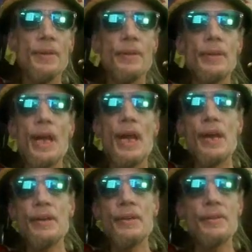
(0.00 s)

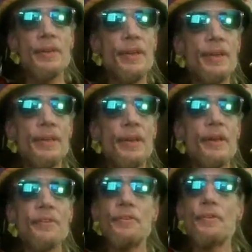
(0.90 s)
And in
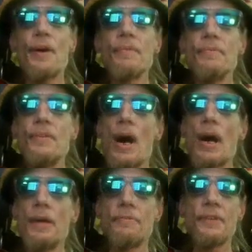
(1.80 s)
case you have
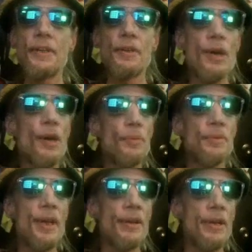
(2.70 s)
not figured out what
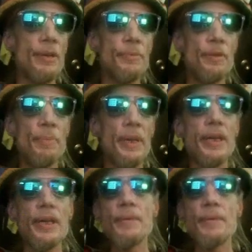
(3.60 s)
that item to be,